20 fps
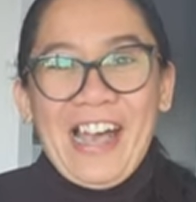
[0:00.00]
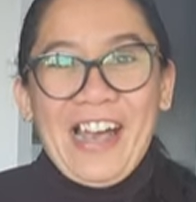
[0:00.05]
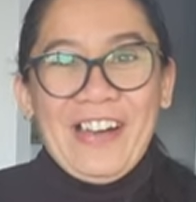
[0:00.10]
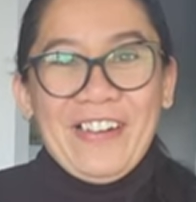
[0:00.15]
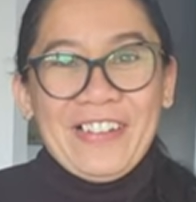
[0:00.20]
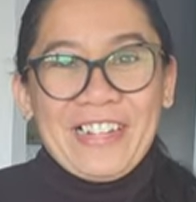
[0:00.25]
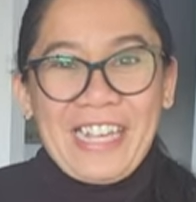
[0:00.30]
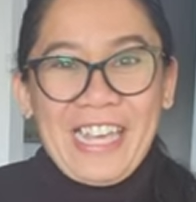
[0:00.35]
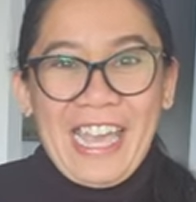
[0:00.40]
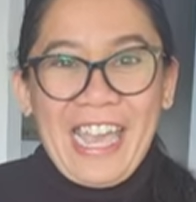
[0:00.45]

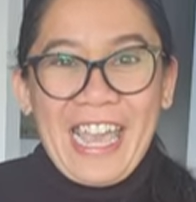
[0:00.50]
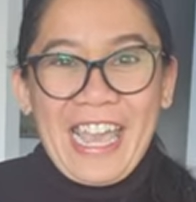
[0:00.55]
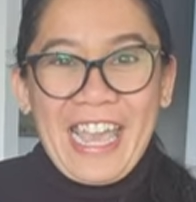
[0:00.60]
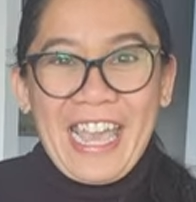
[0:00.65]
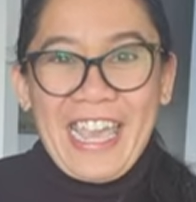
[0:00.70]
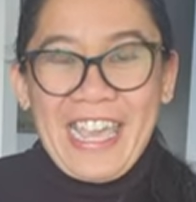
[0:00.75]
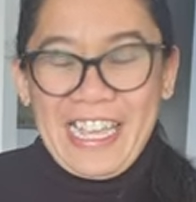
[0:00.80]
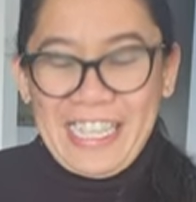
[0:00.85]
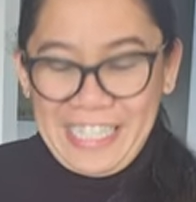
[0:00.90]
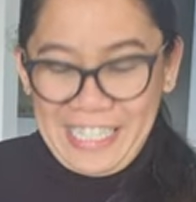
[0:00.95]

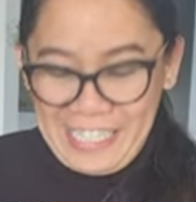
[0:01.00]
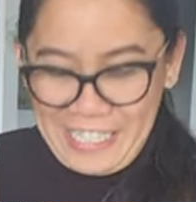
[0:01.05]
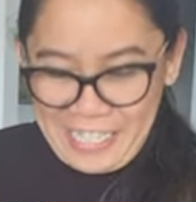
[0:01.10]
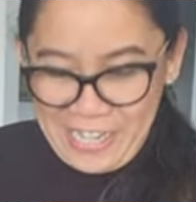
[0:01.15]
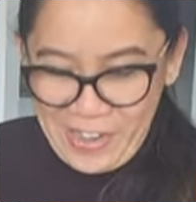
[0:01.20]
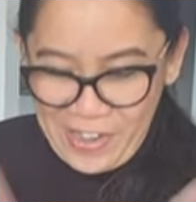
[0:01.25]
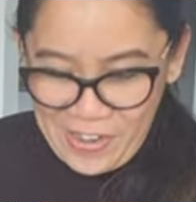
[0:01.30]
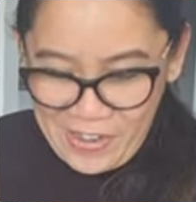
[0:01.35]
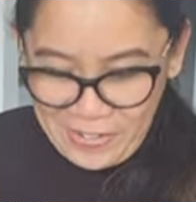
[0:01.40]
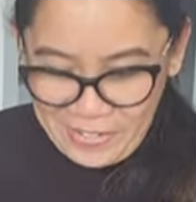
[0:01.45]
Okay,
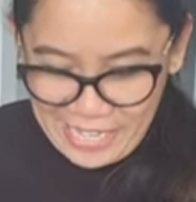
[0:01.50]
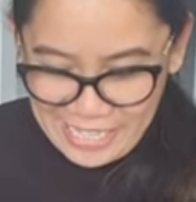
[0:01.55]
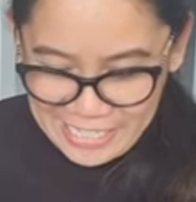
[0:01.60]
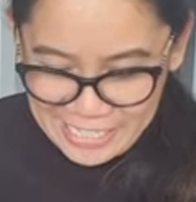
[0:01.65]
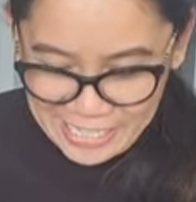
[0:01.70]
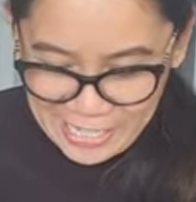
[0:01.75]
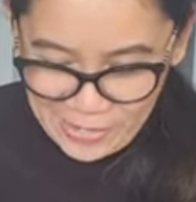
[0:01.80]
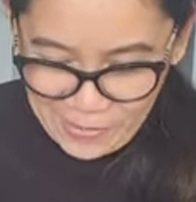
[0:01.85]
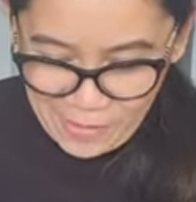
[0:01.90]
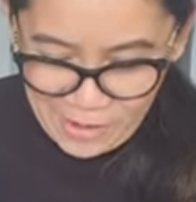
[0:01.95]
so
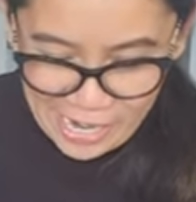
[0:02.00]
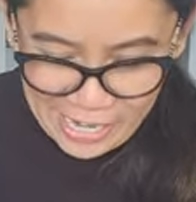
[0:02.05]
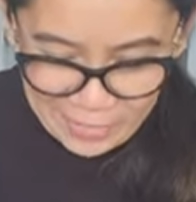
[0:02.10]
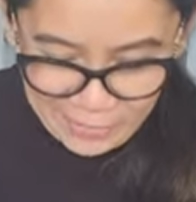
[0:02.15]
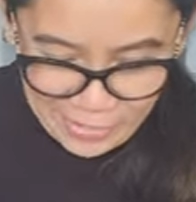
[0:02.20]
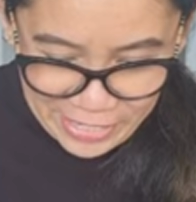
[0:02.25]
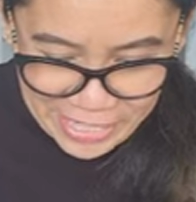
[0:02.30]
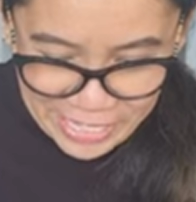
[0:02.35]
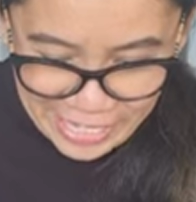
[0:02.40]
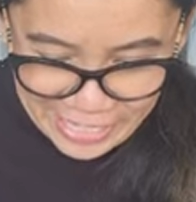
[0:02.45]
let's go
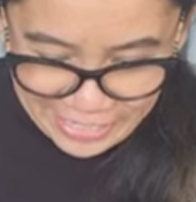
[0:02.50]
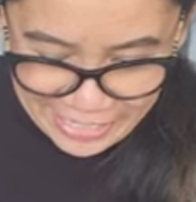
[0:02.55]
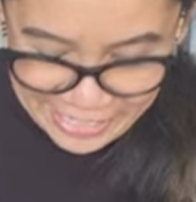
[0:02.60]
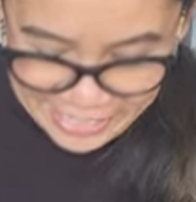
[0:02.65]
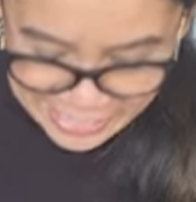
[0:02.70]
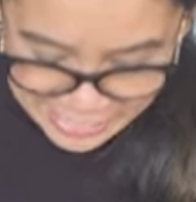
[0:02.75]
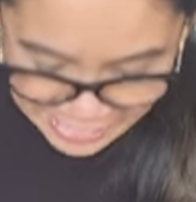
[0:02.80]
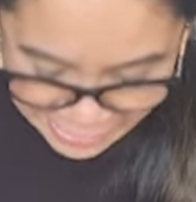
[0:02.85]
on with it. Let's